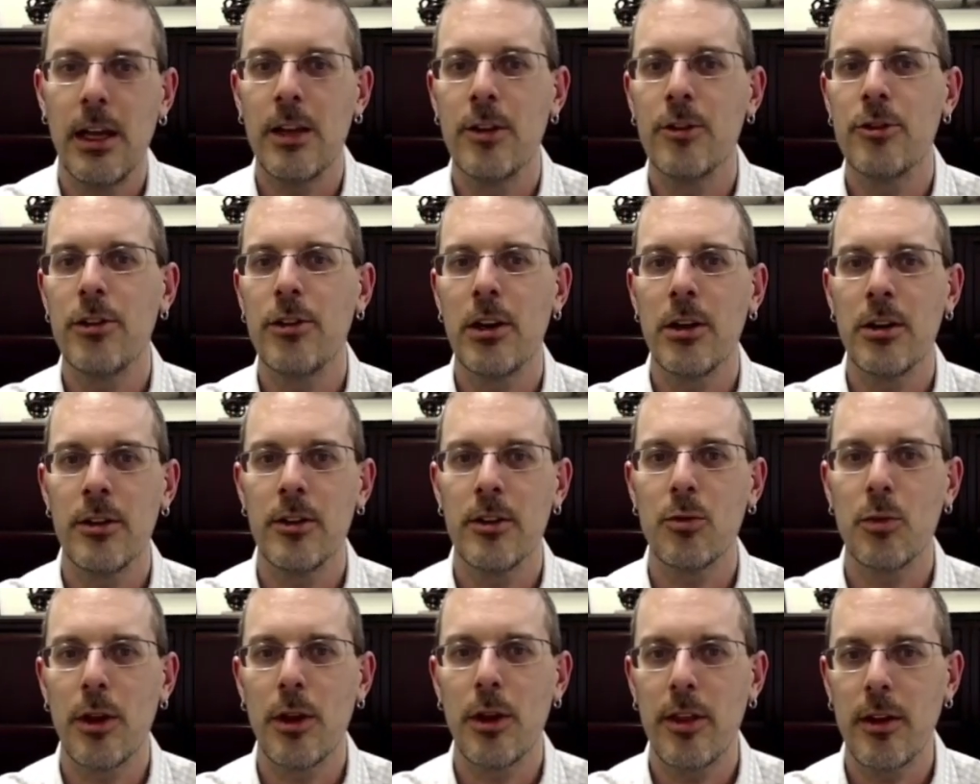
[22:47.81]
sharing
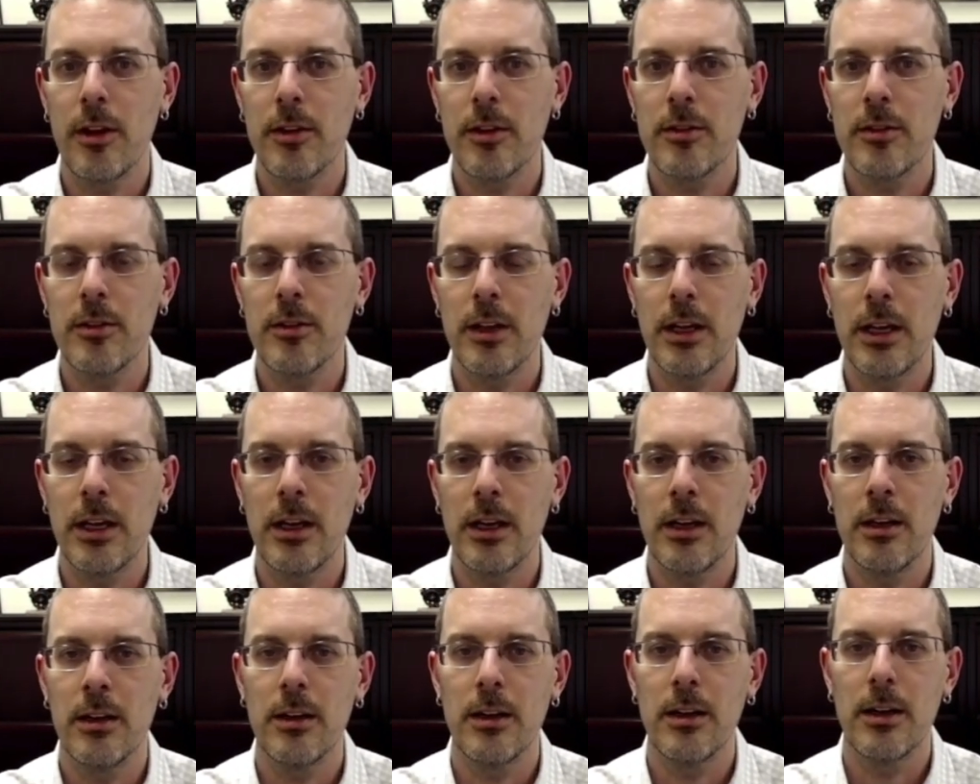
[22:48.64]
this with us
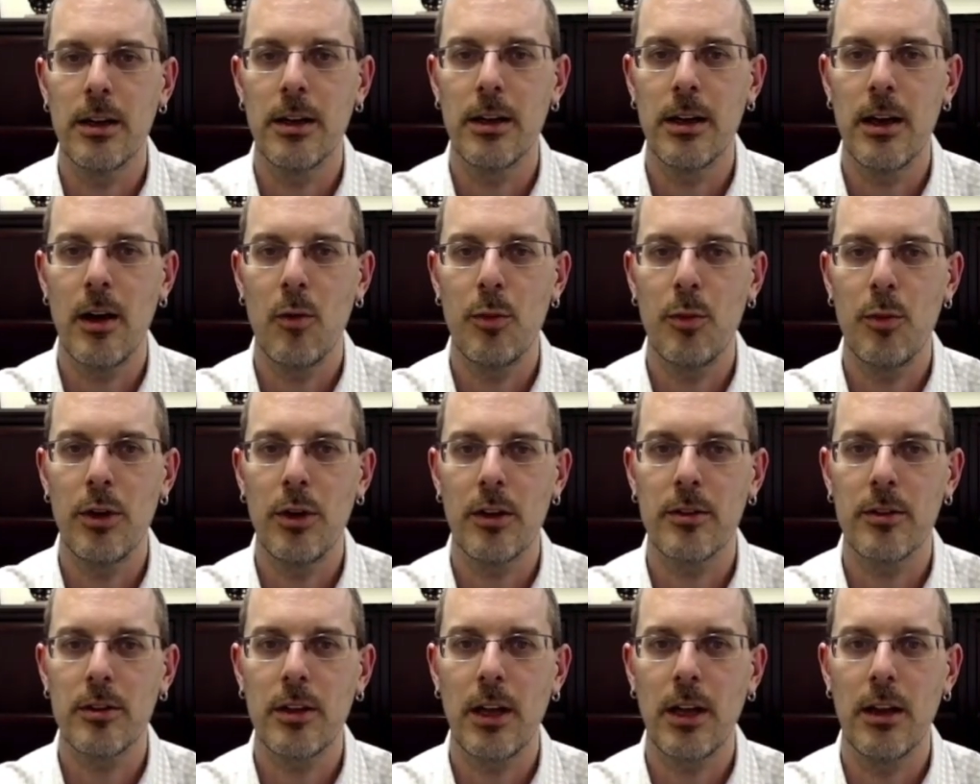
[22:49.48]
and helping
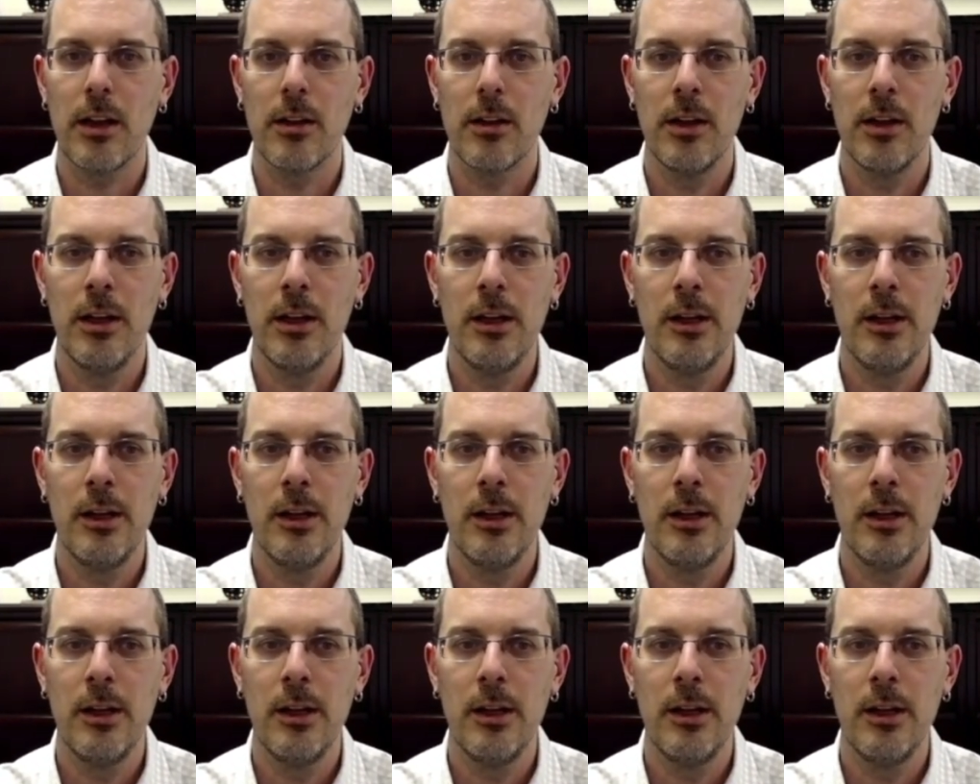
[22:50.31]
us kind of